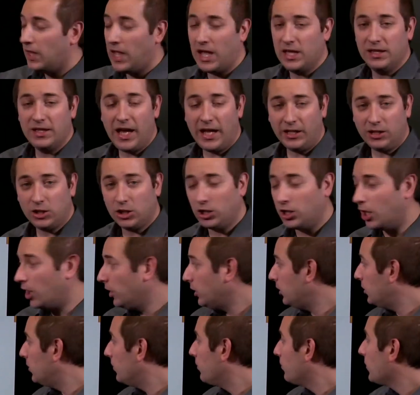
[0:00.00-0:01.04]
And that
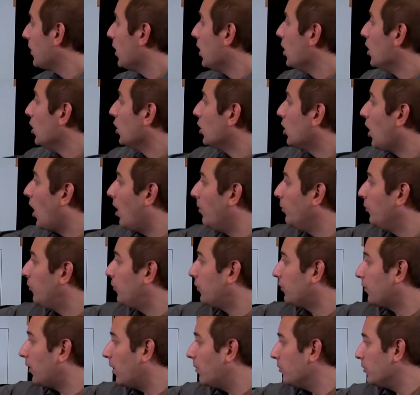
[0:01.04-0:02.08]
clock
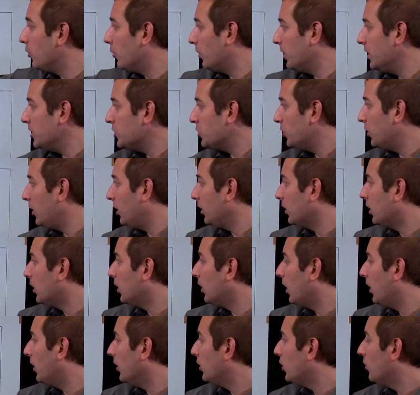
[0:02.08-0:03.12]
comes from your internal
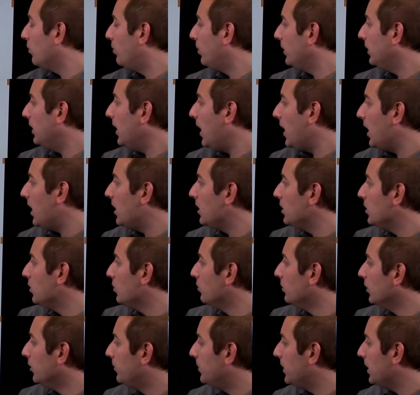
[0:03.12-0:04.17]
clock, but then
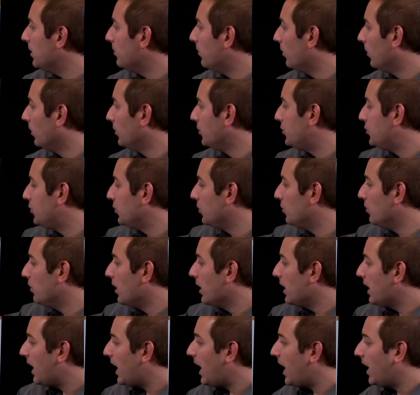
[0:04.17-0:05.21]
you will be able to
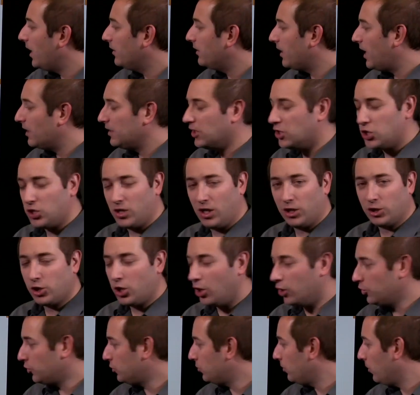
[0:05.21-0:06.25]
add additional
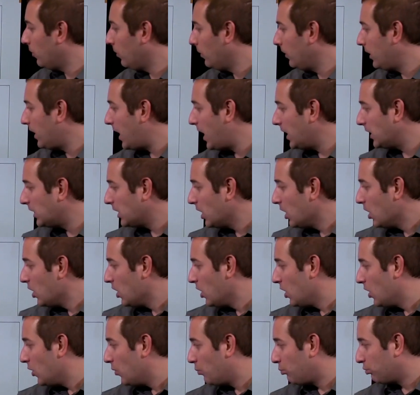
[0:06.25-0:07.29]
control like
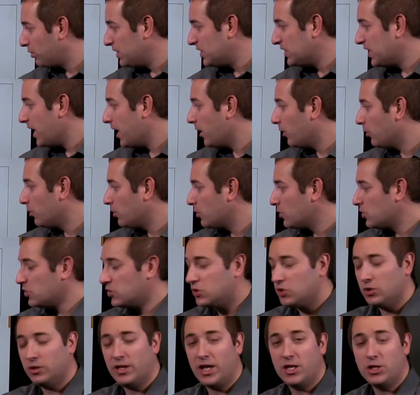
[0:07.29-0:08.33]
prescalers
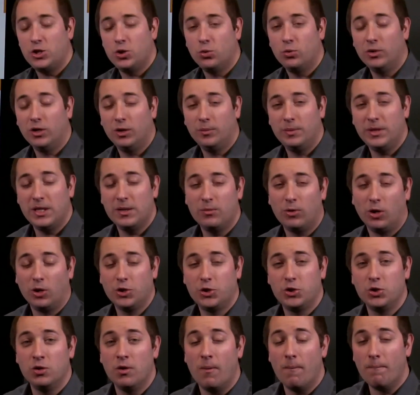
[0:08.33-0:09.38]
so that you will be
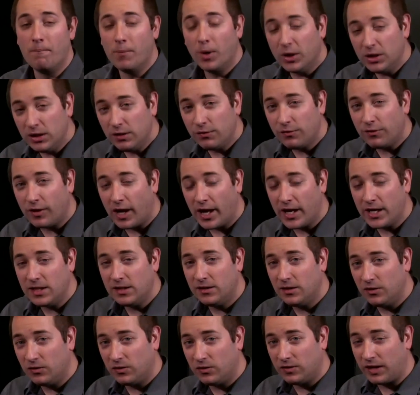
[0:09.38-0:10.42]
able to
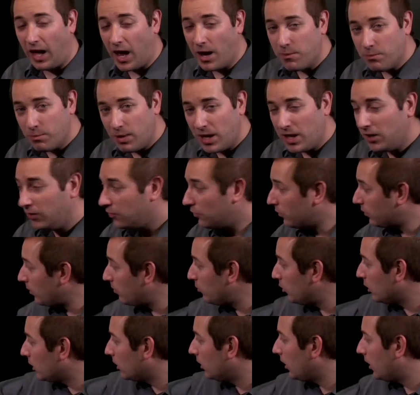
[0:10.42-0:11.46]
modify this time base
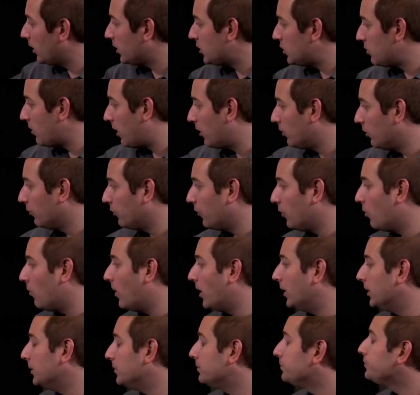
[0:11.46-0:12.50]
from the clock to another
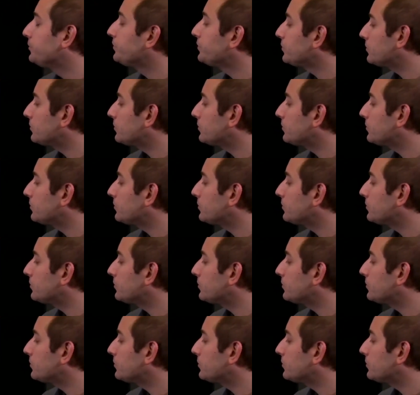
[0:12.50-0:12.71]
one